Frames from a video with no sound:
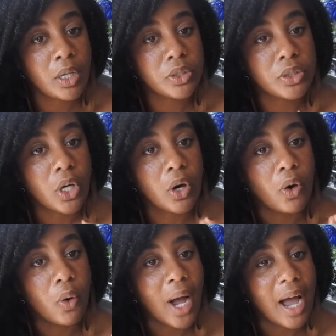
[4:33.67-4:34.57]

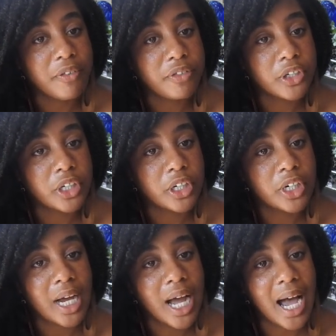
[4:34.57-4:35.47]
So
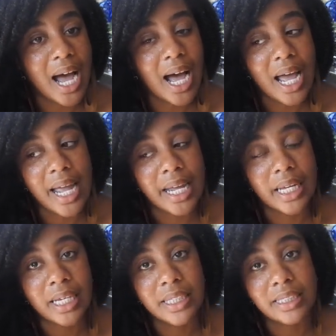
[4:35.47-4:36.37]
after
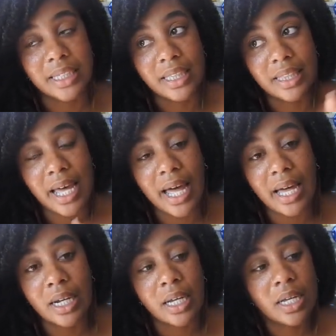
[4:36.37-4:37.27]
I did
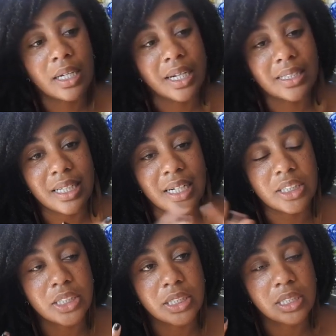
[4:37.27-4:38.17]
that, like I said, I
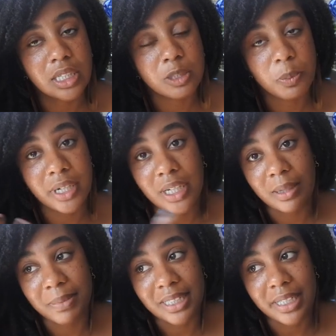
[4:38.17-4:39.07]
just uh, sprayed it
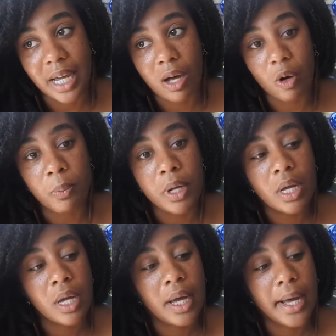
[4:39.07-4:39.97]
in my scalp.
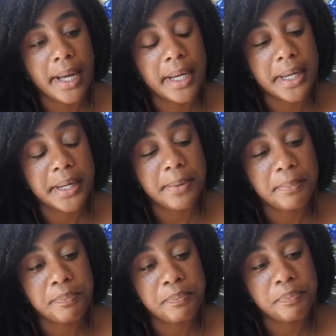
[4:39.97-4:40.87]

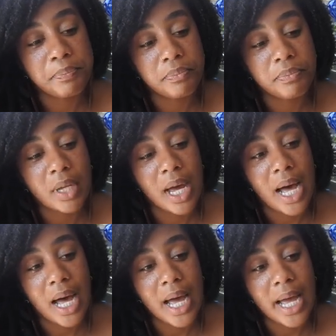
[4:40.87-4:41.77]
Um,
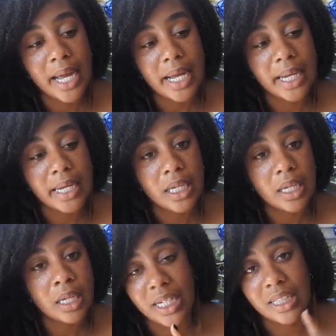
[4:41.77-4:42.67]
I
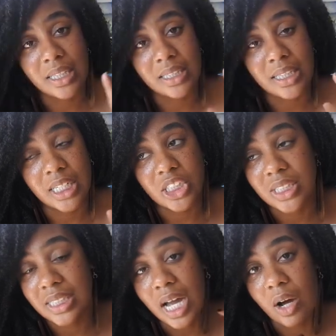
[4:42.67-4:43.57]
the
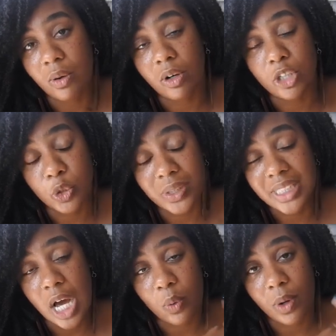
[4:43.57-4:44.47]
sections down or the
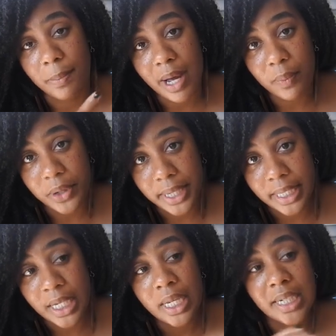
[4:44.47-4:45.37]
twist down one by
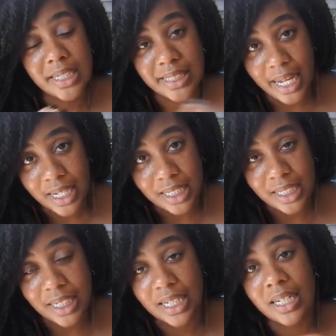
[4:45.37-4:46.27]
one,
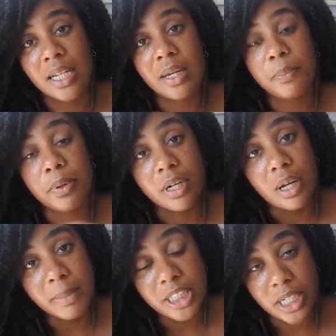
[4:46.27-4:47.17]
detangling it, putting
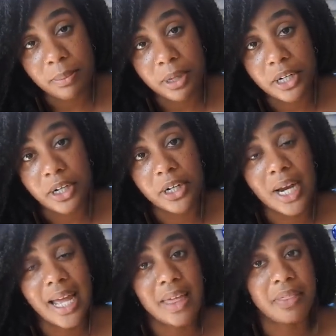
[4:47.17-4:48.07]
on my shea butter
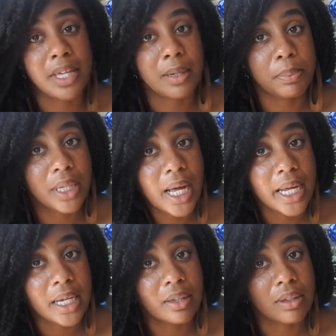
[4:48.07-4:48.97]
and then
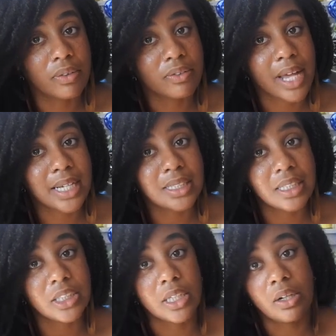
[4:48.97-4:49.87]
applying the
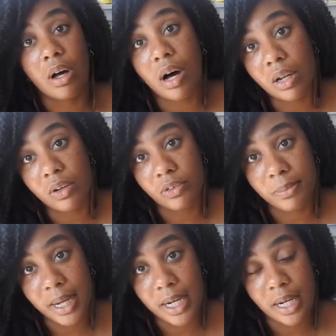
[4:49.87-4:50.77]
flaxseed gel all over
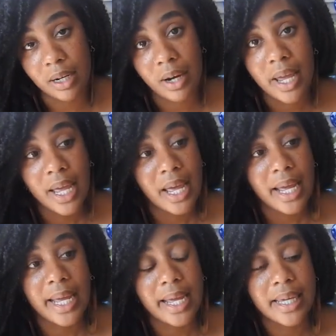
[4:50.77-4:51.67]
my hair
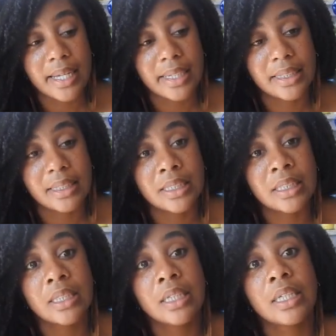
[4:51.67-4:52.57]
and
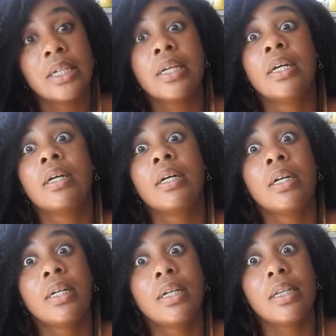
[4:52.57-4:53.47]

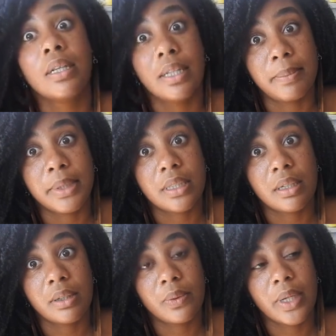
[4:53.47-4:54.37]
let me tell
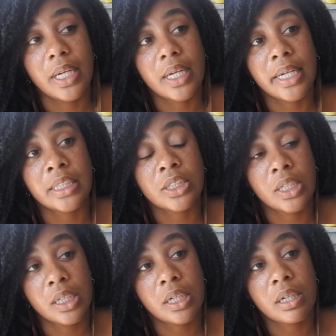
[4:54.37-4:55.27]
you it
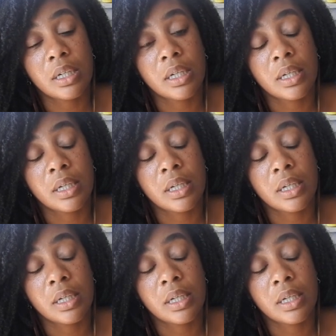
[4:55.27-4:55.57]
took